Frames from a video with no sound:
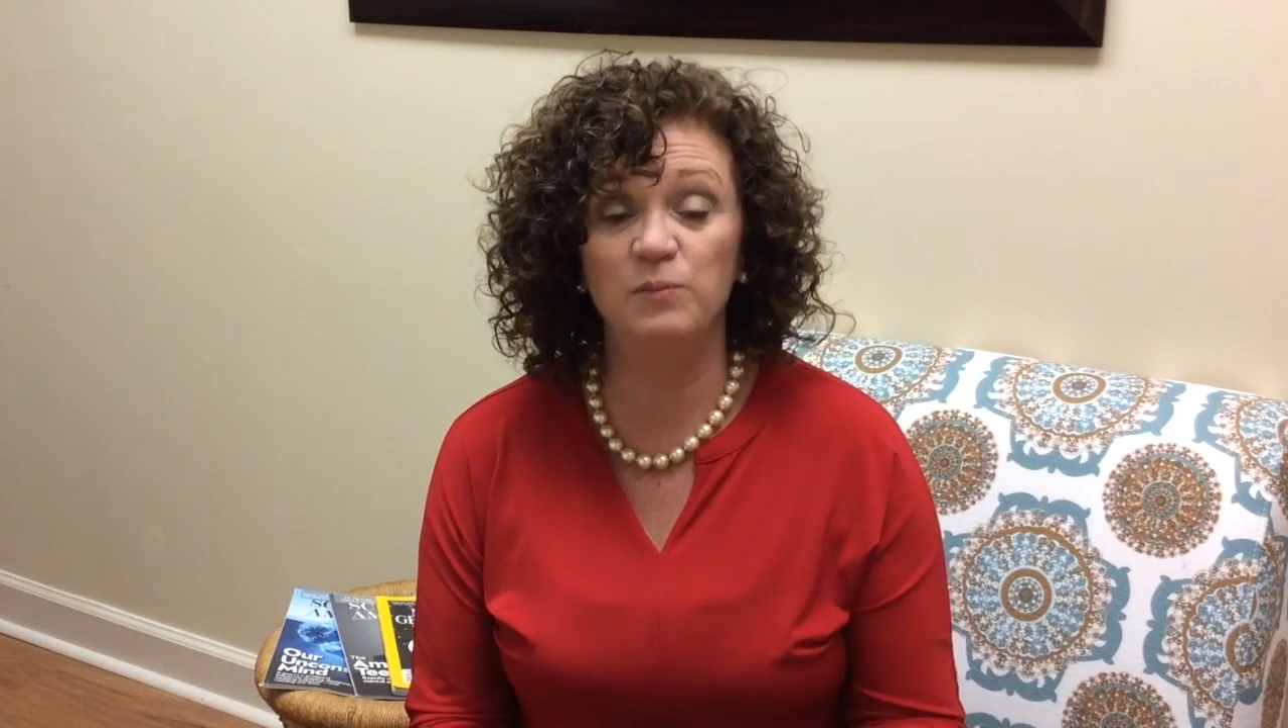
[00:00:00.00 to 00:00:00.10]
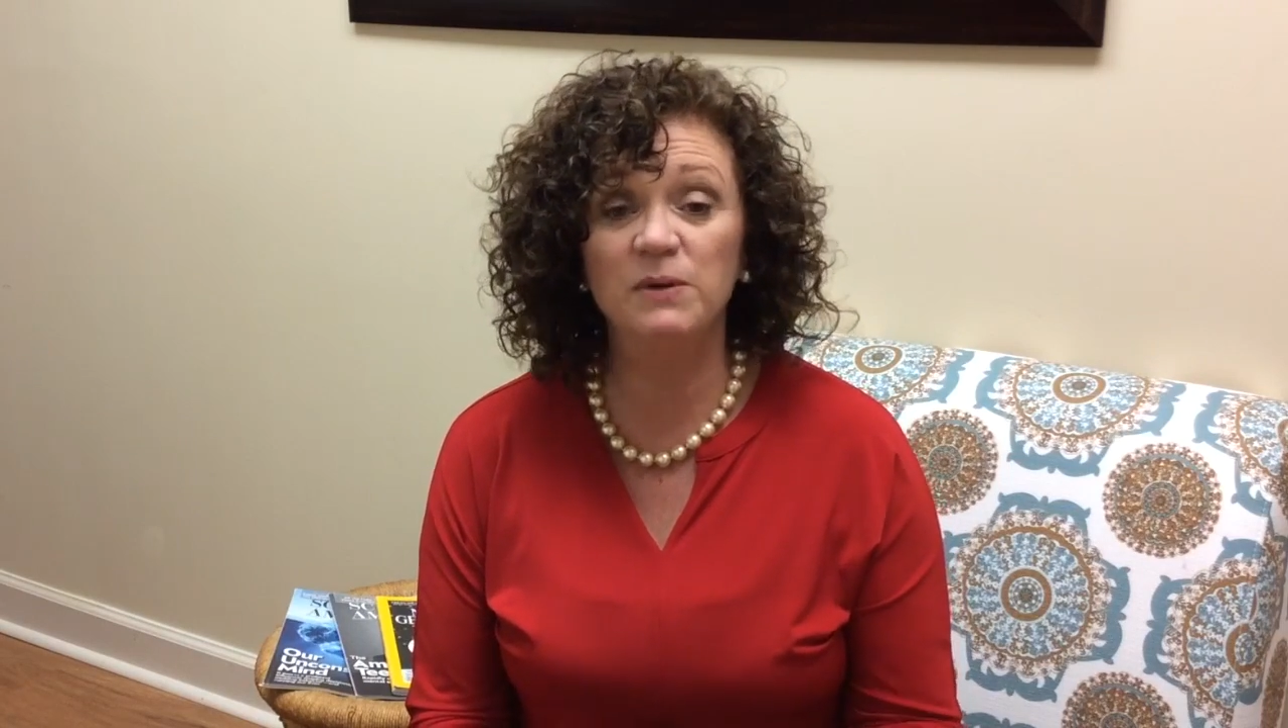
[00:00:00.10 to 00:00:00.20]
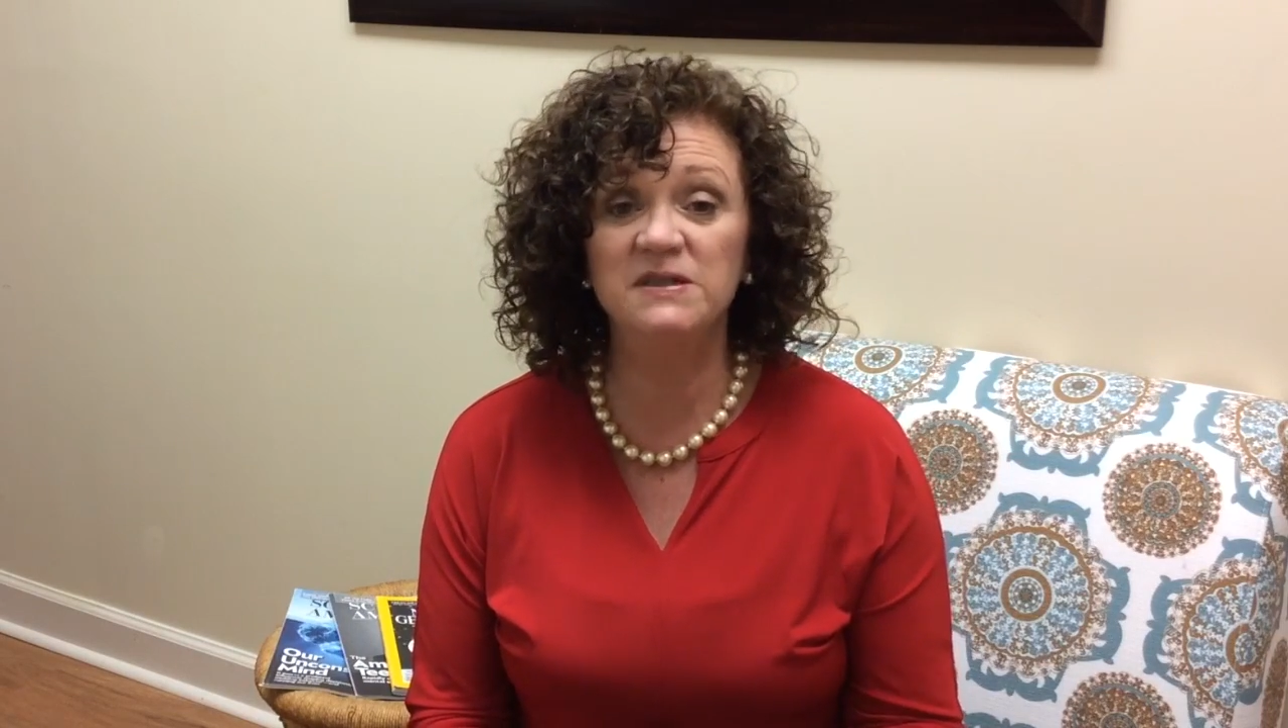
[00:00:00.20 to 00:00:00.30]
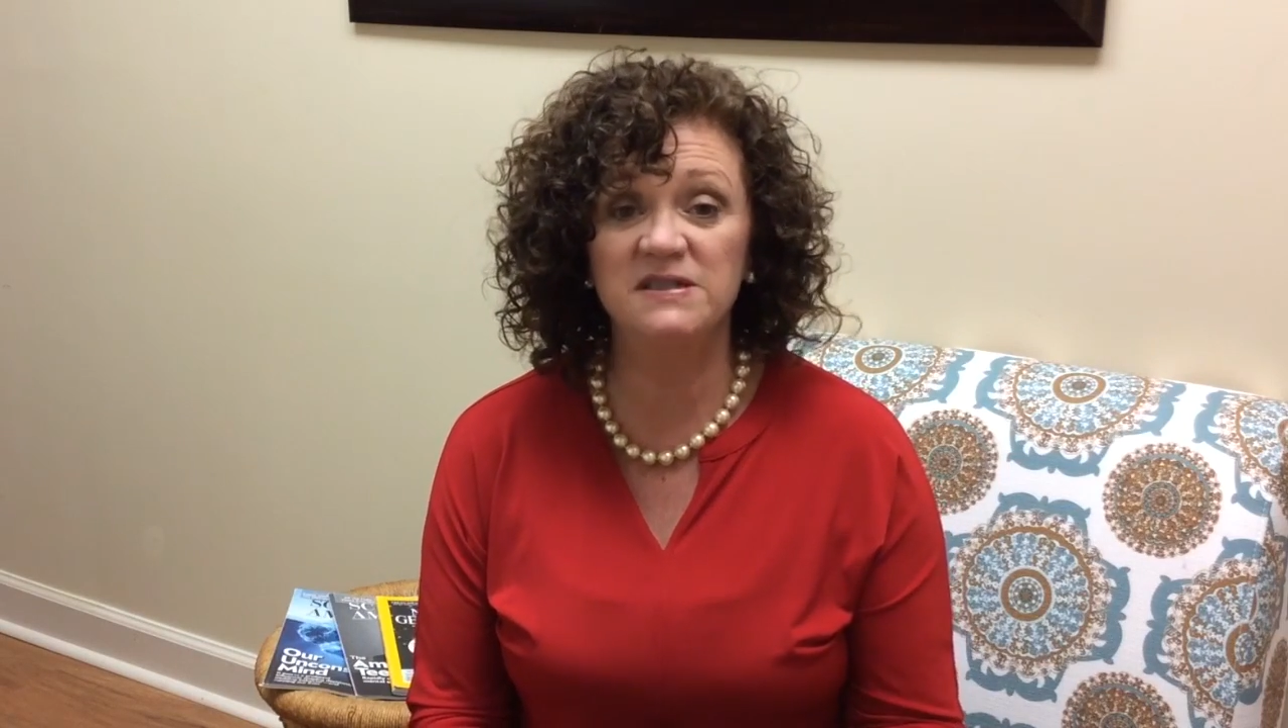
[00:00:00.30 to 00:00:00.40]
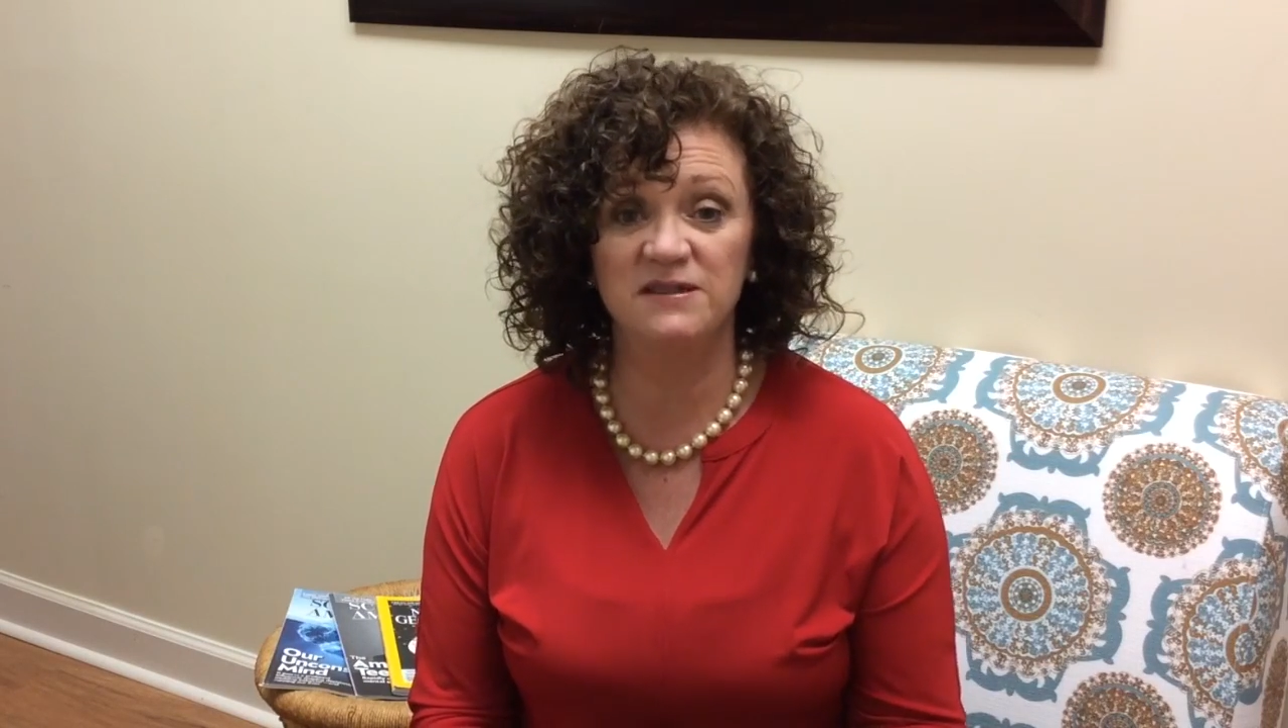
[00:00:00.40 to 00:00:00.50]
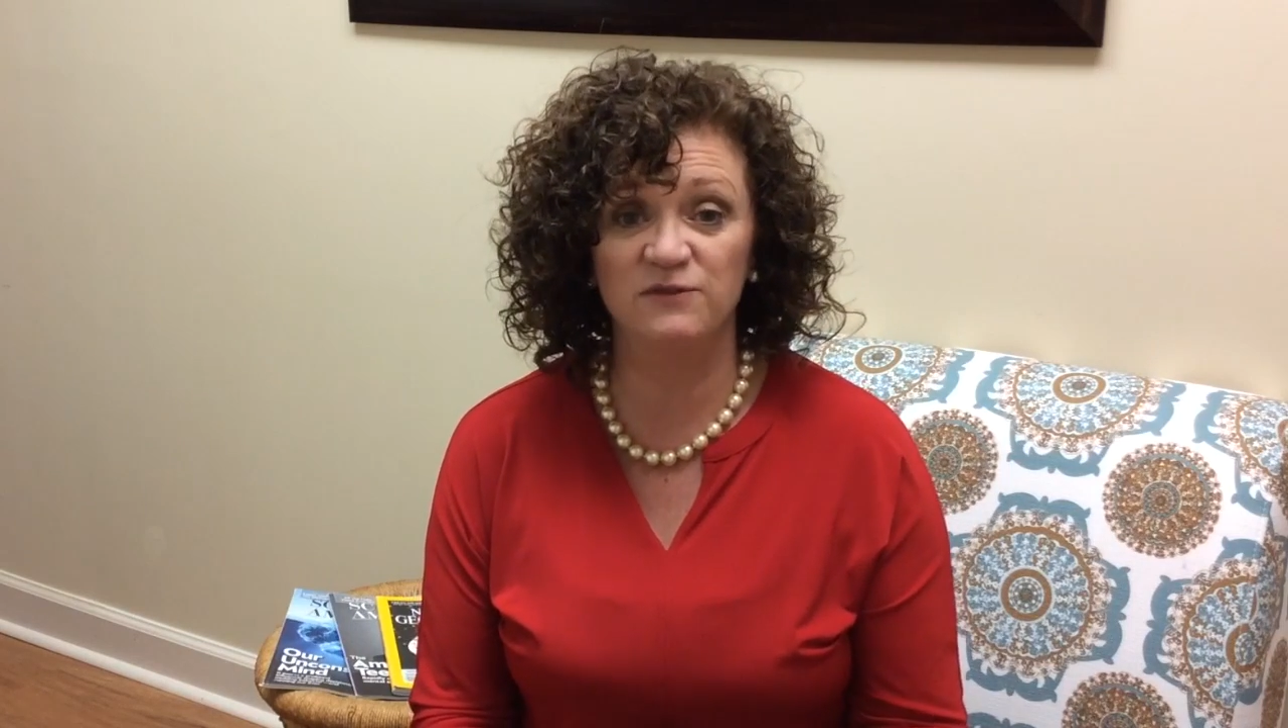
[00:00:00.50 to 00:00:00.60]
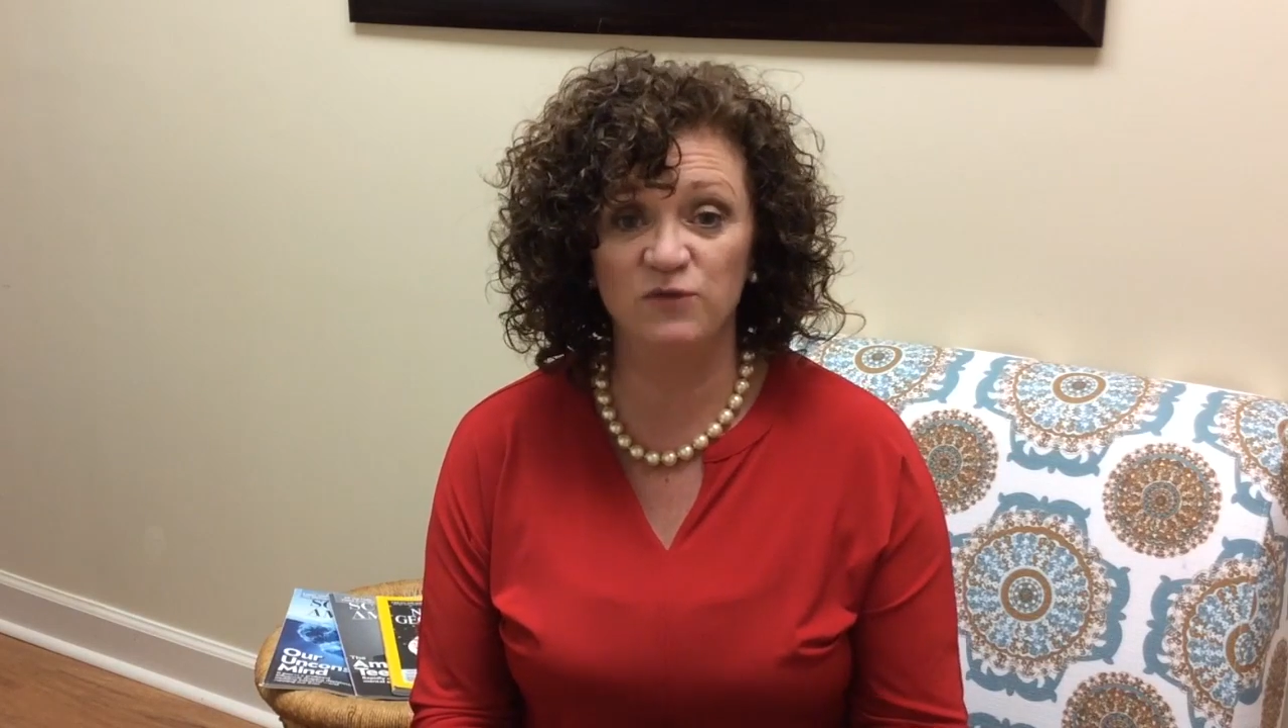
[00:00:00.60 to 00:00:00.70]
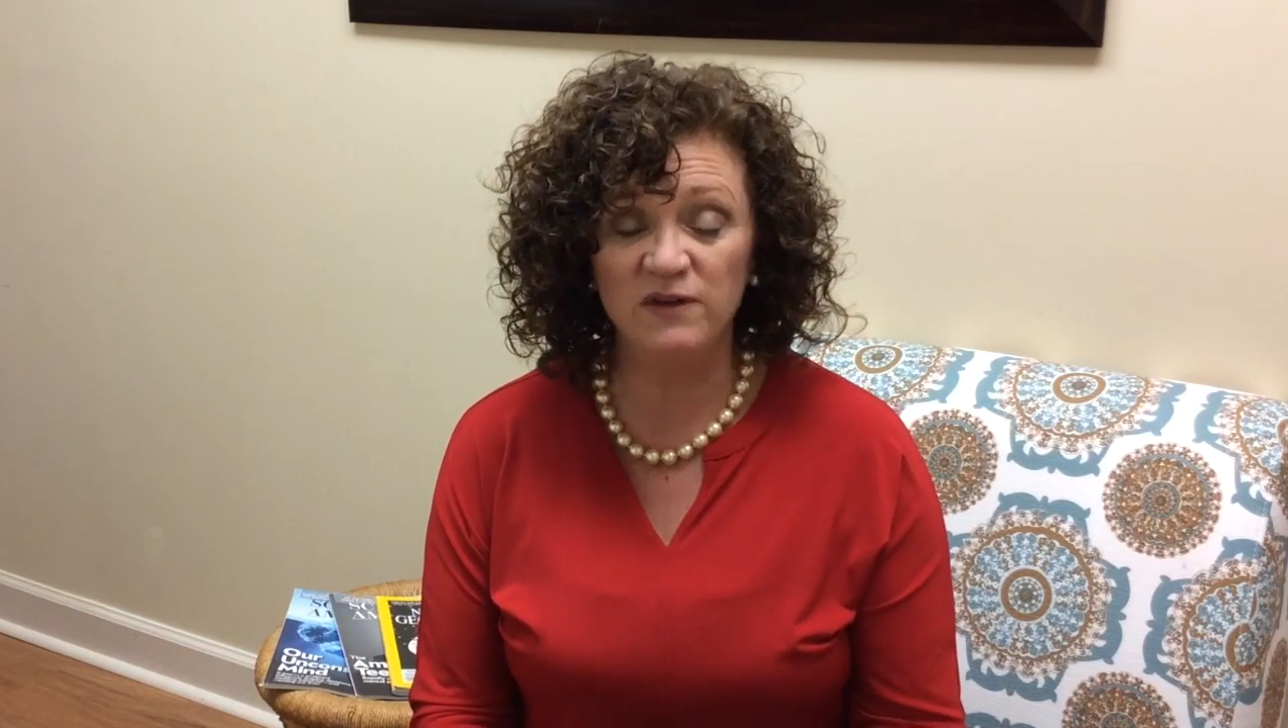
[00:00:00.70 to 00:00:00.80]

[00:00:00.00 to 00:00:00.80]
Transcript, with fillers: primitive